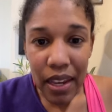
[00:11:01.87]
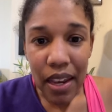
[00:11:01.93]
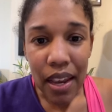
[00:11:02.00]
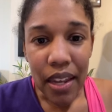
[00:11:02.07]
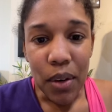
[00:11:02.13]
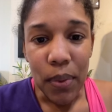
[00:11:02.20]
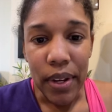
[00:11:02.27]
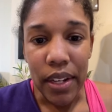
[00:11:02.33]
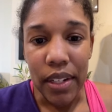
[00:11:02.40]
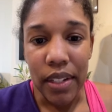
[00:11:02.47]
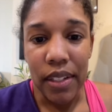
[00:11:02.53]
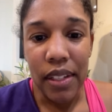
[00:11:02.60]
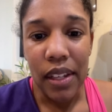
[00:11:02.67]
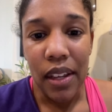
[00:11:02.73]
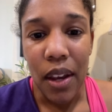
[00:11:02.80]

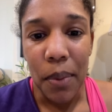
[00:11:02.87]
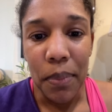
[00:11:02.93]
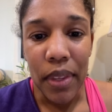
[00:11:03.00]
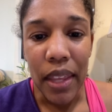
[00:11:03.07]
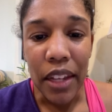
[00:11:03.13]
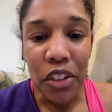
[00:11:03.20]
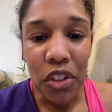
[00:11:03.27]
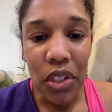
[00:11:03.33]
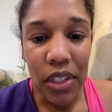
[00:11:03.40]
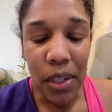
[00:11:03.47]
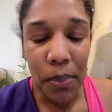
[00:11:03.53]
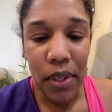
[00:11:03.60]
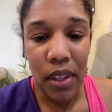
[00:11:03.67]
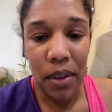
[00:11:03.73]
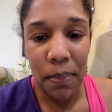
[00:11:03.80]
anyways, um, that's just
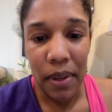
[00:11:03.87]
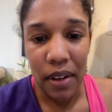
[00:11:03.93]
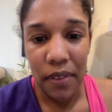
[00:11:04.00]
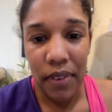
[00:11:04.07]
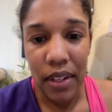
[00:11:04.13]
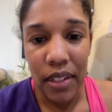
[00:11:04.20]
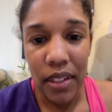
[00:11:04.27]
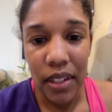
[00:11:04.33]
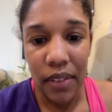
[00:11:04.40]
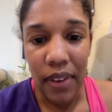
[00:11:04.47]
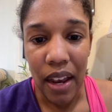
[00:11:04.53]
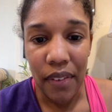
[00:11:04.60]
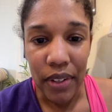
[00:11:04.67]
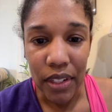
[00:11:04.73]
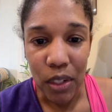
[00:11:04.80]
some of the benefits of
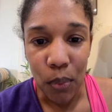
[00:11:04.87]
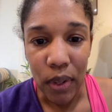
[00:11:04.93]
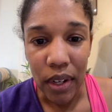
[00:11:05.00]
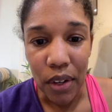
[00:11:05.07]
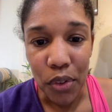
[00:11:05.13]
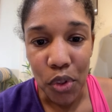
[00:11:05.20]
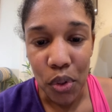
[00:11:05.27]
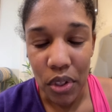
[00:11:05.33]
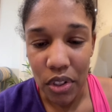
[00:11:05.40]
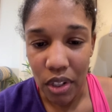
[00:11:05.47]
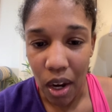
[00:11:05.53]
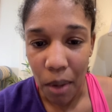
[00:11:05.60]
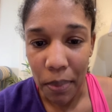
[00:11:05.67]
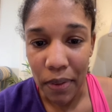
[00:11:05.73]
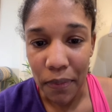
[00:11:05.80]
having someone else do the
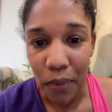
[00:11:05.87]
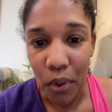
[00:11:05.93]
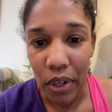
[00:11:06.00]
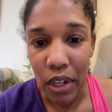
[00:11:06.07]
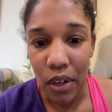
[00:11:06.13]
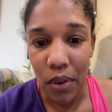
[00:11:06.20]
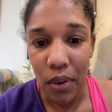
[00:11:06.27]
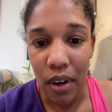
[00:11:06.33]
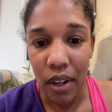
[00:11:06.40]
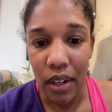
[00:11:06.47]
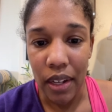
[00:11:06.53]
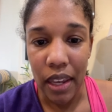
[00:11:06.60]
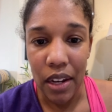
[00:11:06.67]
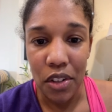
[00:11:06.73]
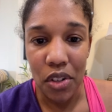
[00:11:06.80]
shopping for you on
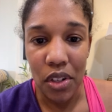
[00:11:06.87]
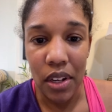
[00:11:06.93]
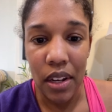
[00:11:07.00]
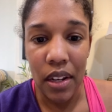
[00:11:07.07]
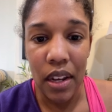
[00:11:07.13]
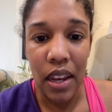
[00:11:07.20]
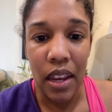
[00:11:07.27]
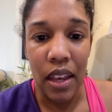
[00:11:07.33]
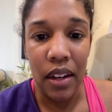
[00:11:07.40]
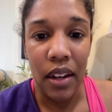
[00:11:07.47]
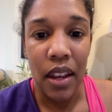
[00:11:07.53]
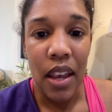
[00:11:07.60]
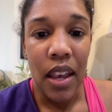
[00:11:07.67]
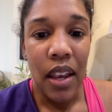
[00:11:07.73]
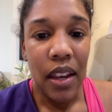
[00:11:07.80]
occasion. And
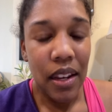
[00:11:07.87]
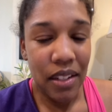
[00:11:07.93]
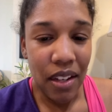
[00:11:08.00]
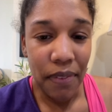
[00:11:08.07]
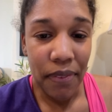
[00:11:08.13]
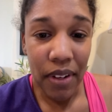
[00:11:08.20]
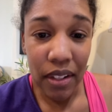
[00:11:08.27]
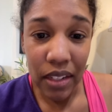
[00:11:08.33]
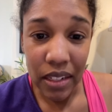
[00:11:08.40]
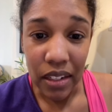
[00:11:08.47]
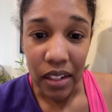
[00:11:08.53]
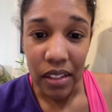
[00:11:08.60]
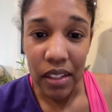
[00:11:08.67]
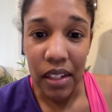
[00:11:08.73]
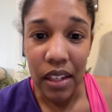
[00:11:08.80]
it definitely
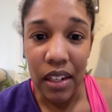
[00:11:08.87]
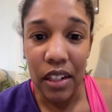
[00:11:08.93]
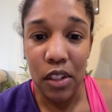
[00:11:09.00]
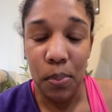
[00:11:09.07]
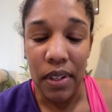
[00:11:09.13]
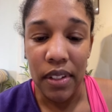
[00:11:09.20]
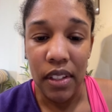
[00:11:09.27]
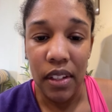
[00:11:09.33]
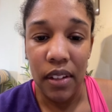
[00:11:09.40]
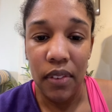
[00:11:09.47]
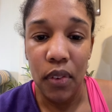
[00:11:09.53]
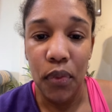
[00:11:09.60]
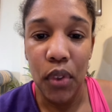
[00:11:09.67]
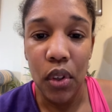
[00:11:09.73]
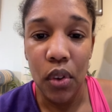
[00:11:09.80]
does get expensive
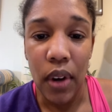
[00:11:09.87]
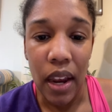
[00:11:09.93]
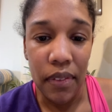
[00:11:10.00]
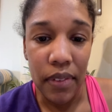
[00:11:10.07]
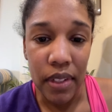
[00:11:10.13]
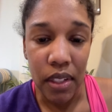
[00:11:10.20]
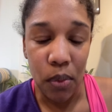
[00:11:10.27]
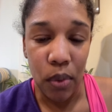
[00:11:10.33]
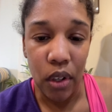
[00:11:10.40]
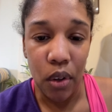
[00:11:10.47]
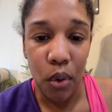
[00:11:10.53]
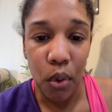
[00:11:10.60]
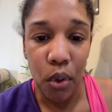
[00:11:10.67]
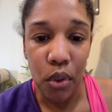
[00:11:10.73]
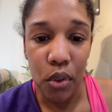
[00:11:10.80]
if you're having someone
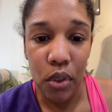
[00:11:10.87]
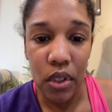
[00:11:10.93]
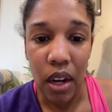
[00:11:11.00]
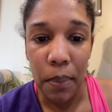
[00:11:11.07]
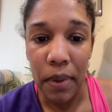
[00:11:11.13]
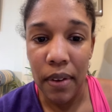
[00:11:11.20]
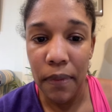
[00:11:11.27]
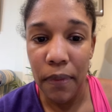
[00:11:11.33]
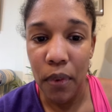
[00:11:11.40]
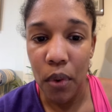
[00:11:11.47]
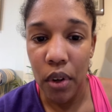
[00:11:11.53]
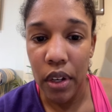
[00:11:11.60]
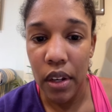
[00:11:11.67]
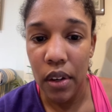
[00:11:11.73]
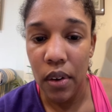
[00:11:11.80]
go grocery shopping
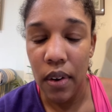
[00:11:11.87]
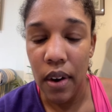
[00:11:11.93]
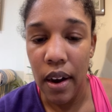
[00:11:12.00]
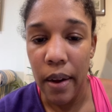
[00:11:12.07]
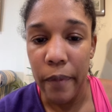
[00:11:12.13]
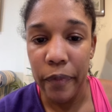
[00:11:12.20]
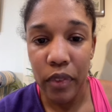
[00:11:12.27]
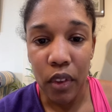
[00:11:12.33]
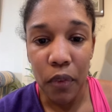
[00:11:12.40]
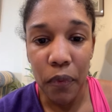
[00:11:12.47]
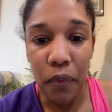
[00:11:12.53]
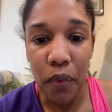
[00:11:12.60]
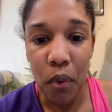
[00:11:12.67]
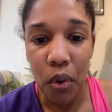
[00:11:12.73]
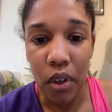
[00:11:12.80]
for you. Um,
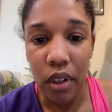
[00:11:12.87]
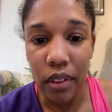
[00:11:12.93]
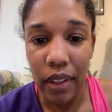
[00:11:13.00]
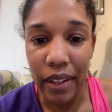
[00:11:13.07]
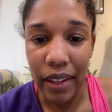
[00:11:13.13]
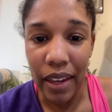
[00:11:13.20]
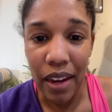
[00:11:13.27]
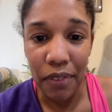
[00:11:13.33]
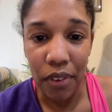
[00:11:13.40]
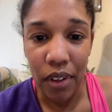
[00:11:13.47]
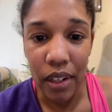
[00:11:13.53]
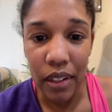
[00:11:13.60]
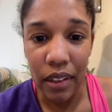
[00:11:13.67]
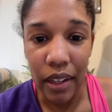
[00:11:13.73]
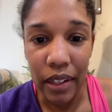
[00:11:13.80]
for like
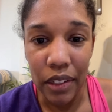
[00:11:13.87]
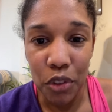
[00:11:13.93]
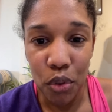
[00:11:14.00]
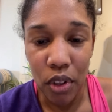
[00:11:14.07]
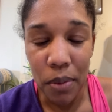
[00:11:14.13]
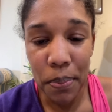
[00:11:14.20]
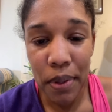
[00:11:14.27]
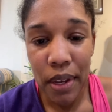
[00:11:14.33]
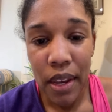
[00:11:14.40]
every like trip